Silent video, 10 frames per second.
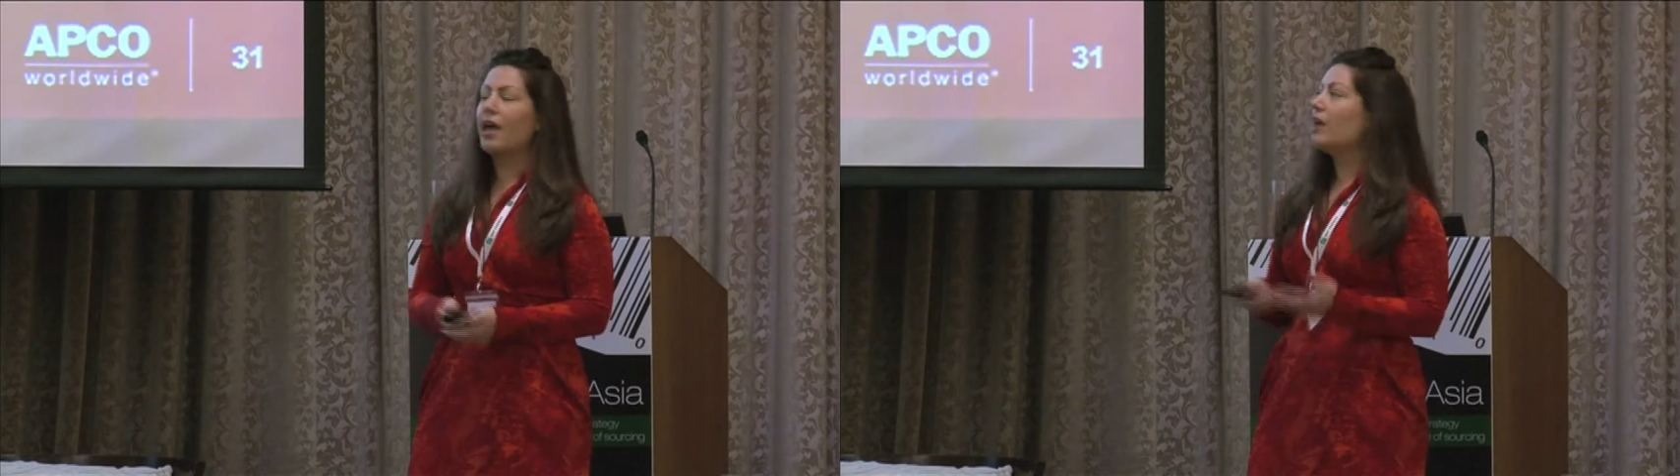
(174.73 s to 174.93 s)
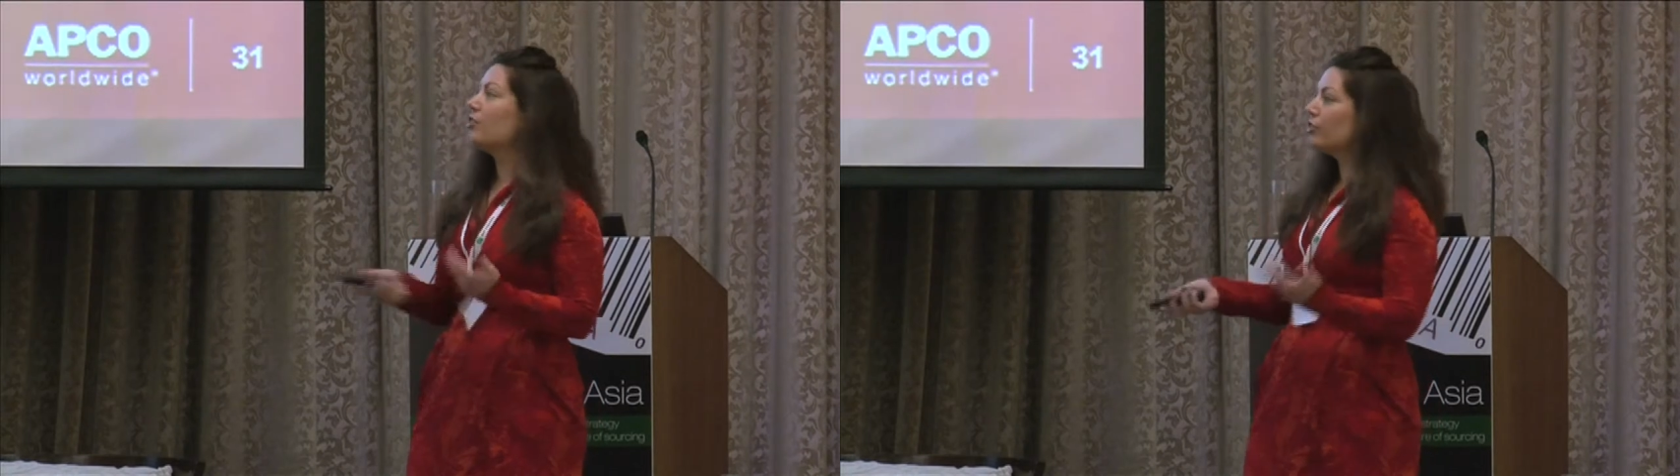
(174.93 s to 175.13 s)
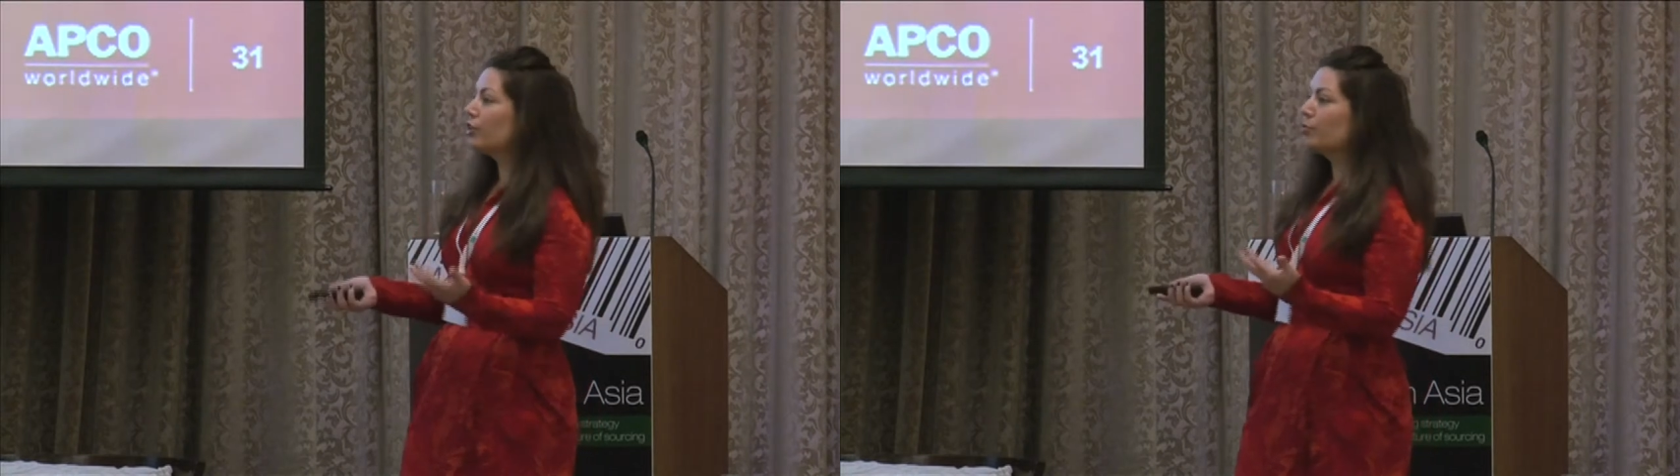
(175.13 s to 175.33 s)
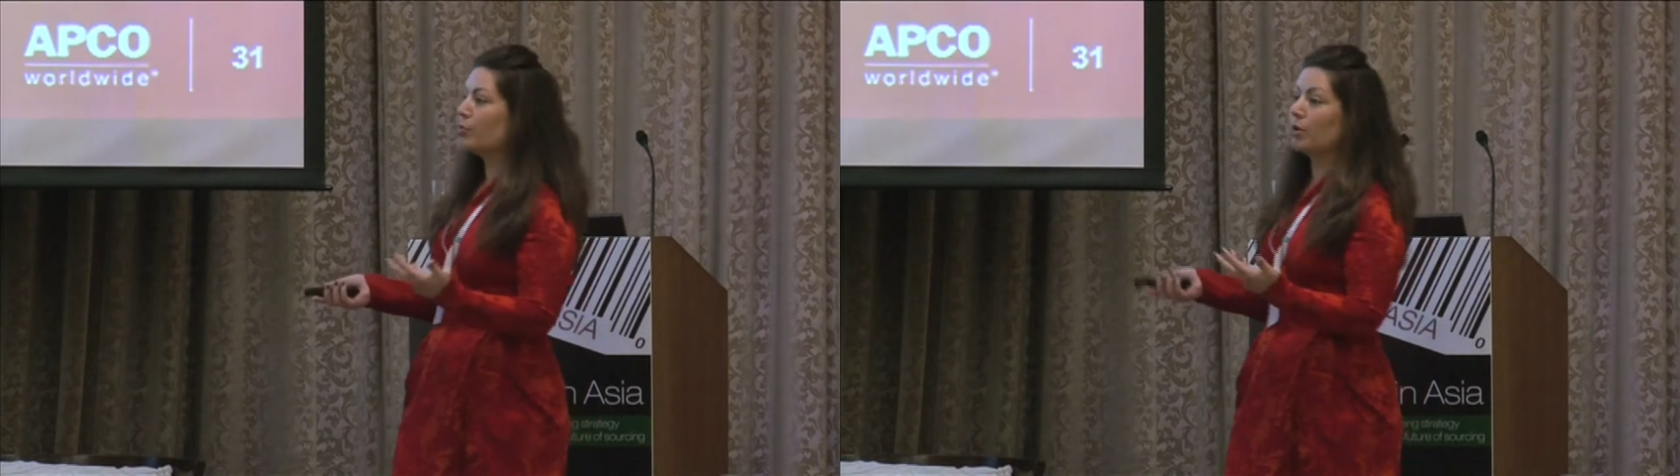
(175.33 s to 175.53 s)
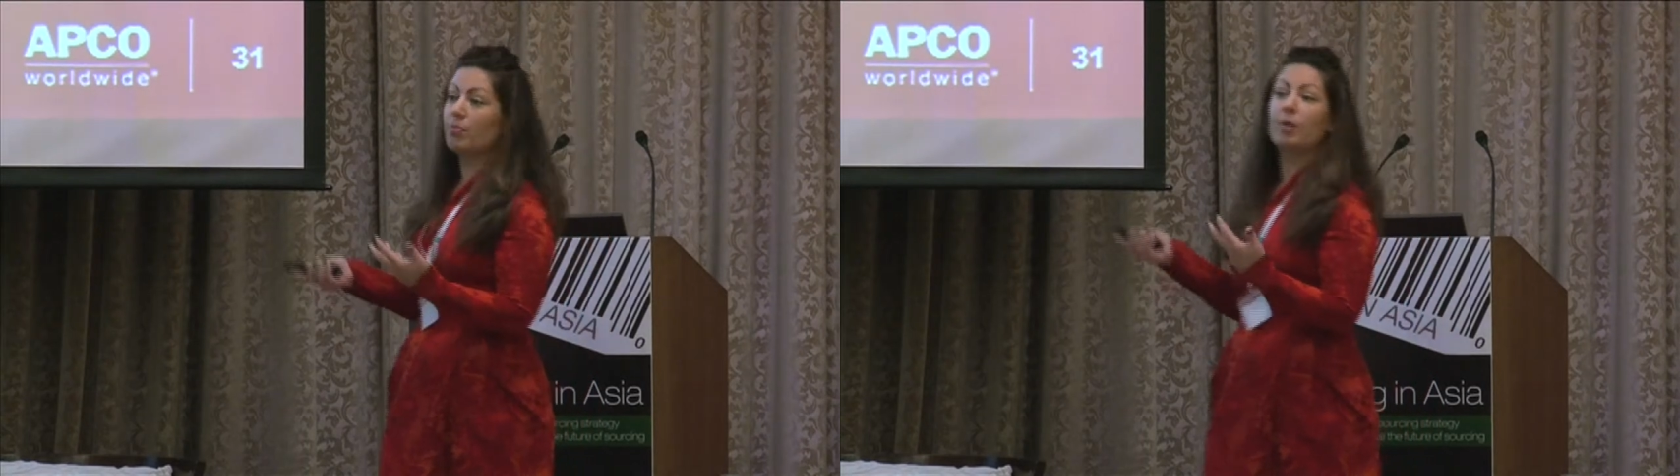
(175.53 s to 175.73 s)
And third,
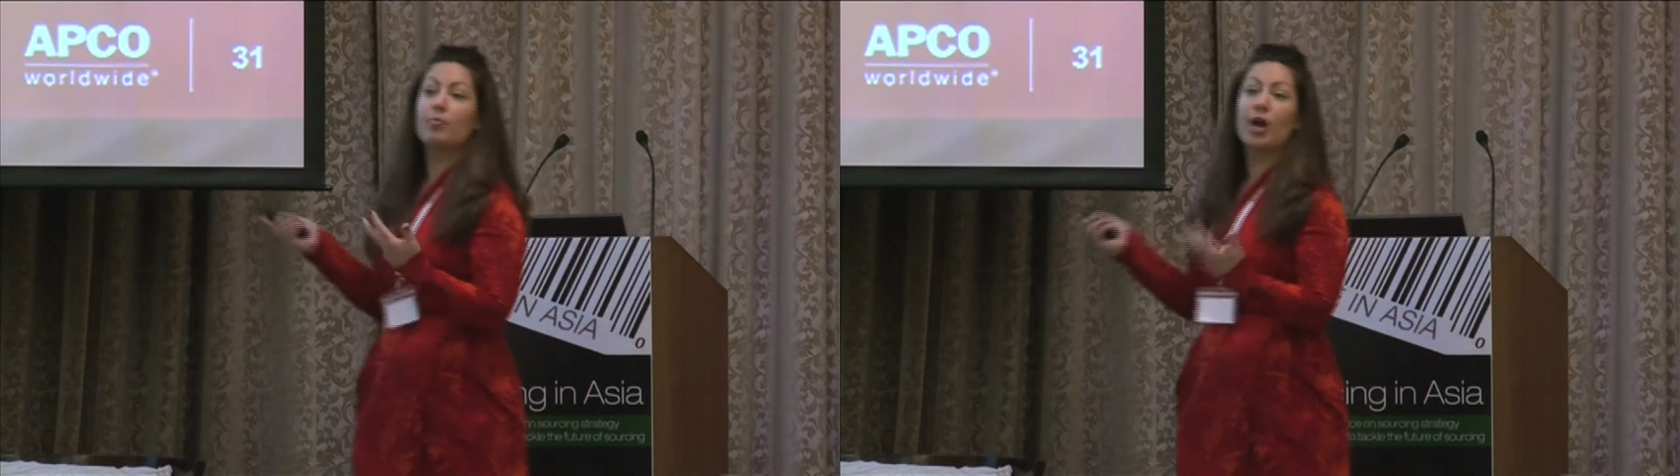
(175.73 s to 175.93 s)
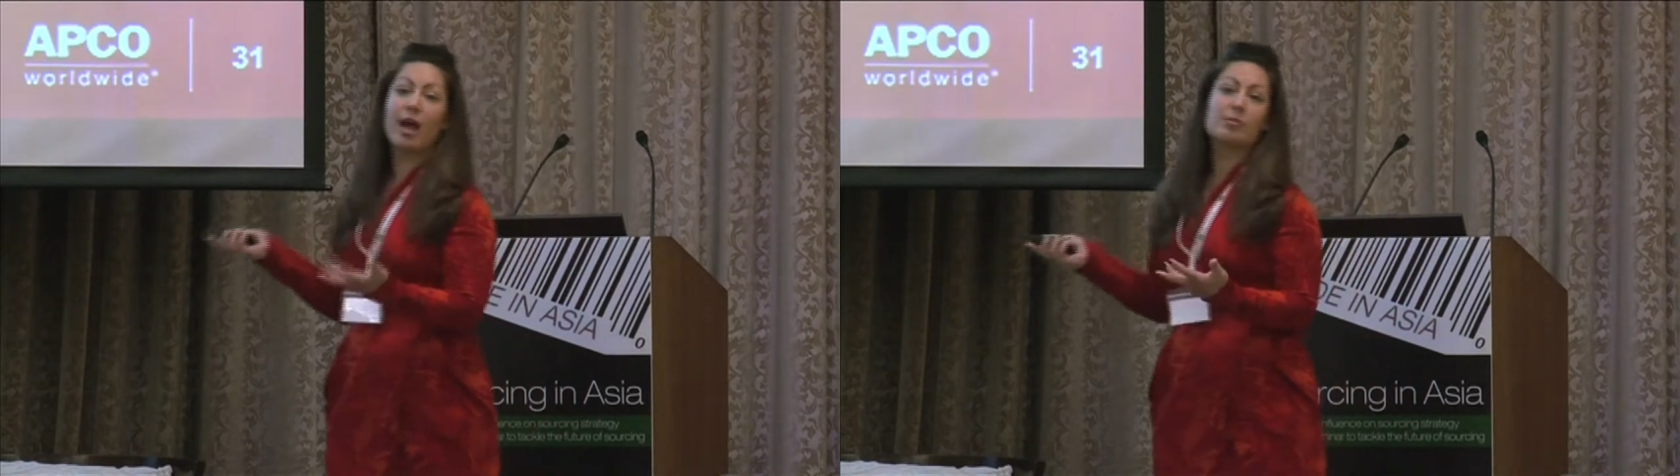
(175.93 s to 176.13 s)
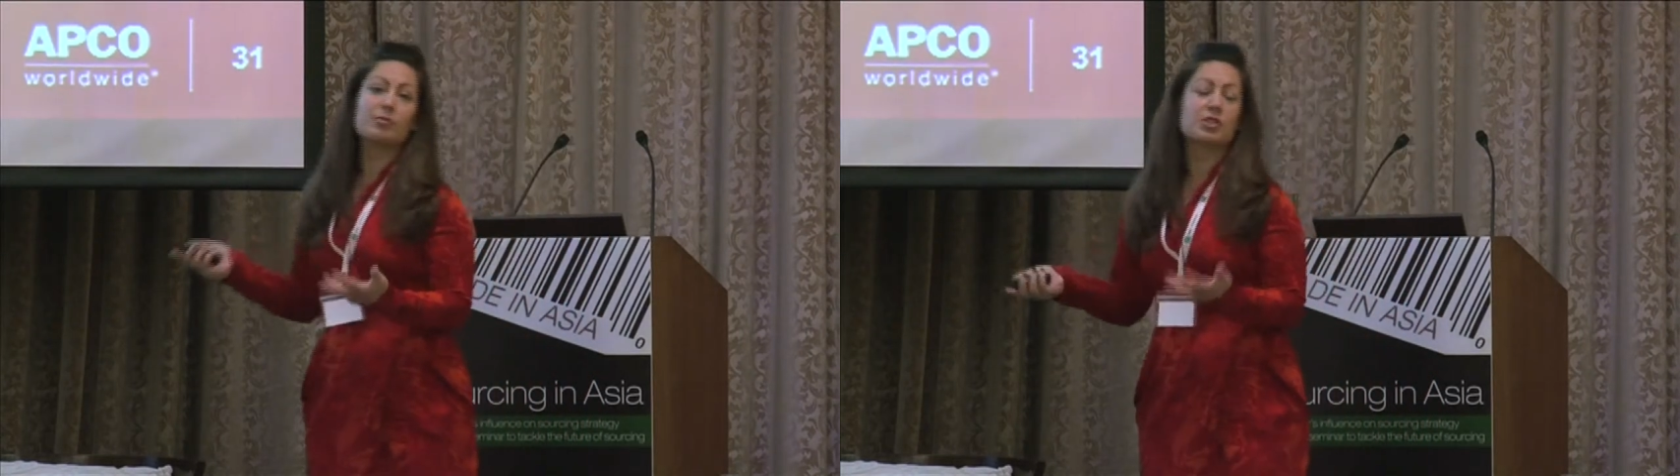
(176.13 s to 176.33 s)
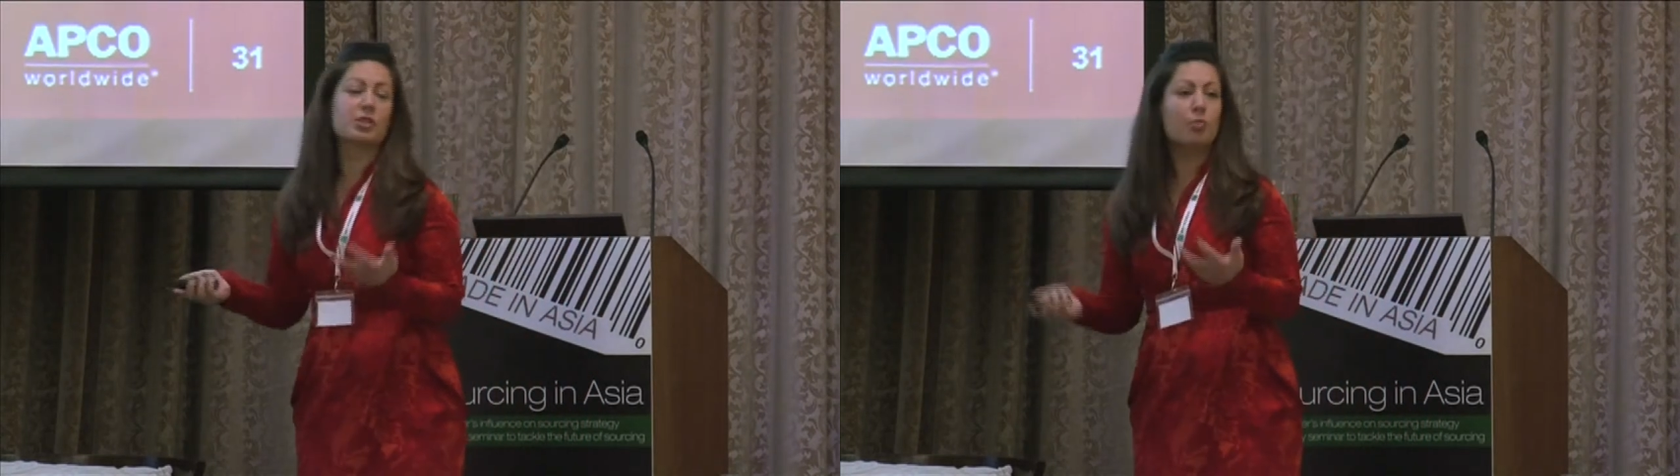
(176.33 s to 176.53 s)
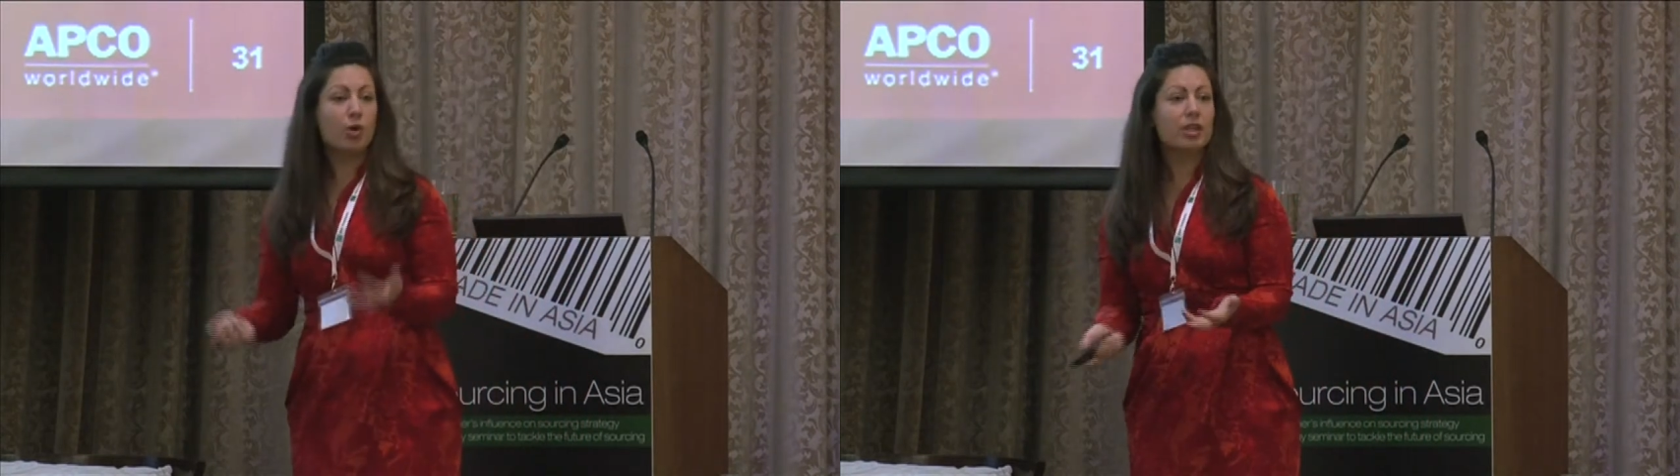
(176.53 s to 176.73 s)
but perhaps most
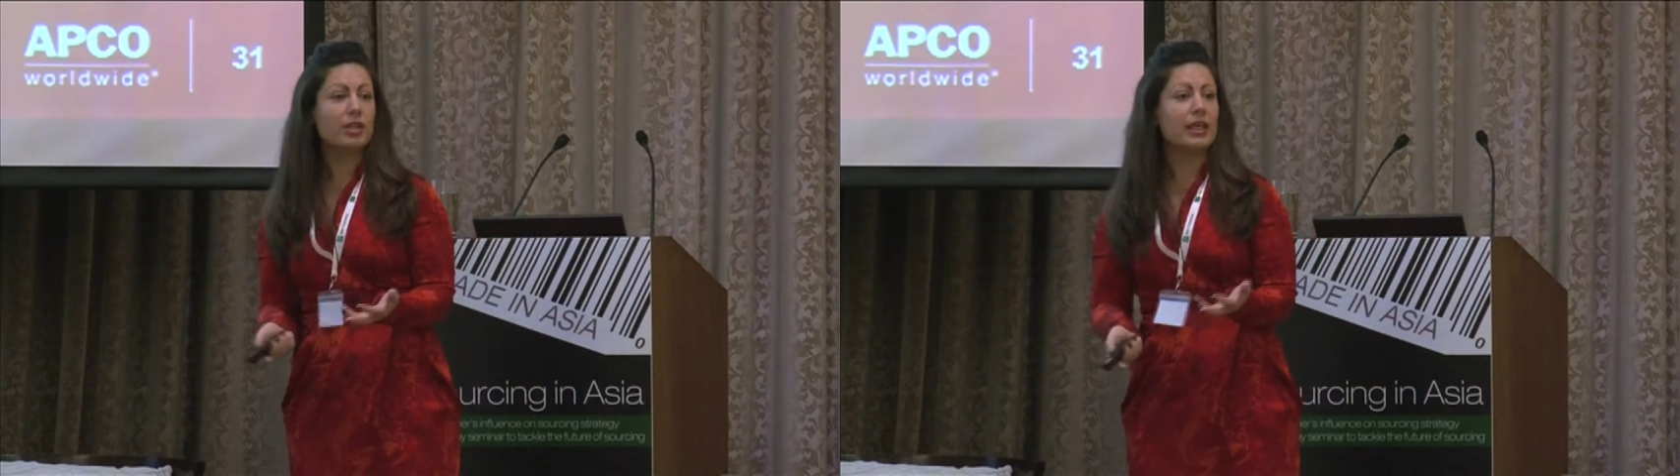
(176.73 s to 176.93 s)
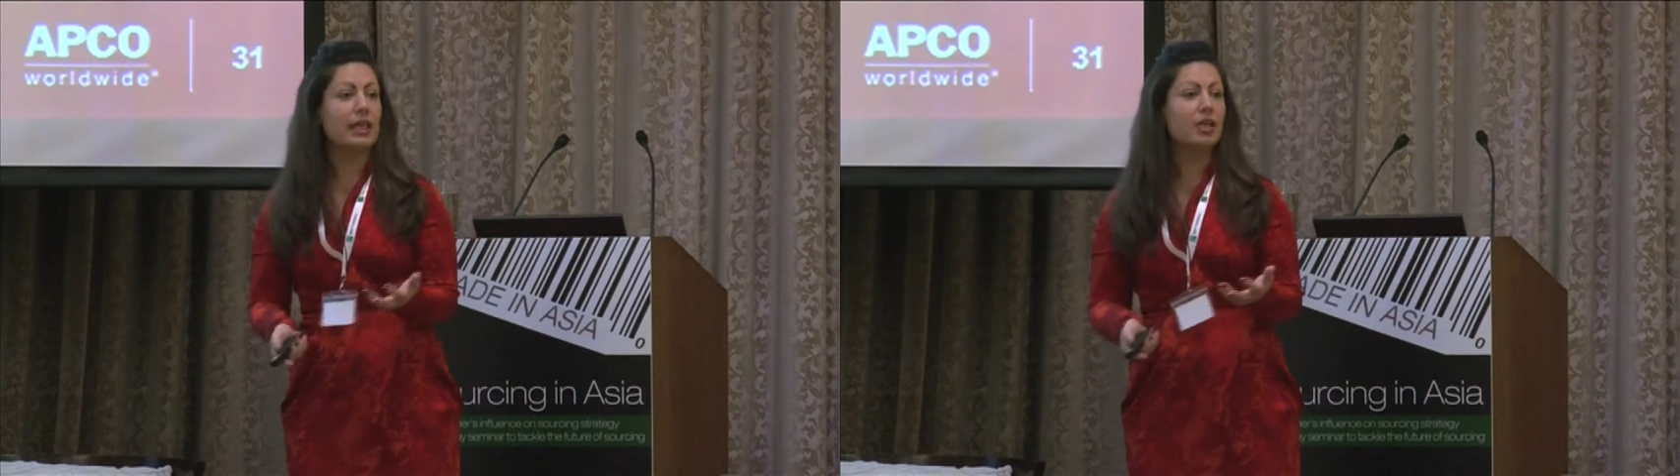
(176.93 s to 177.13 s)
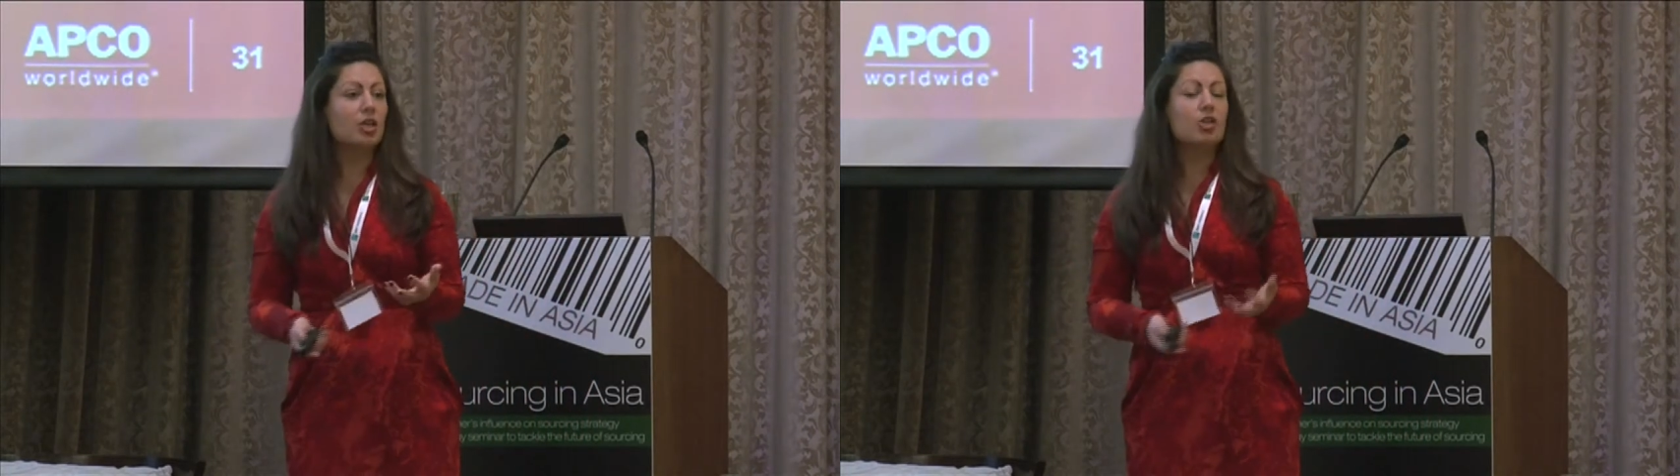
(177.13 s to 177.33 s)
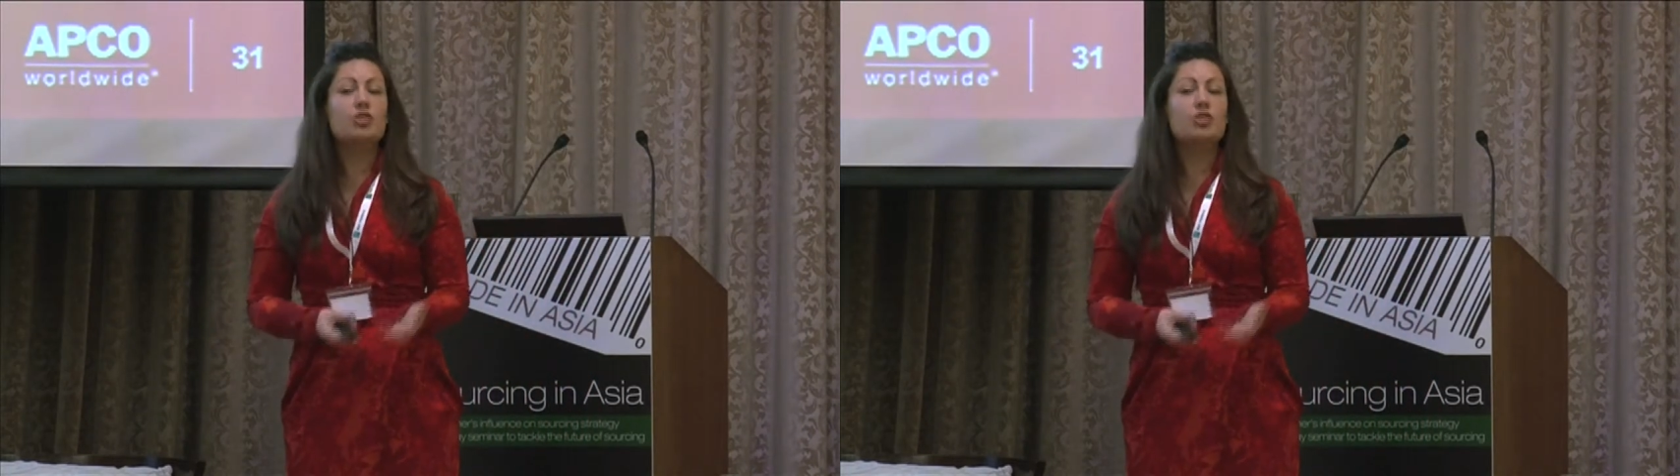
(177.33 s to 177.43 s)
importantly,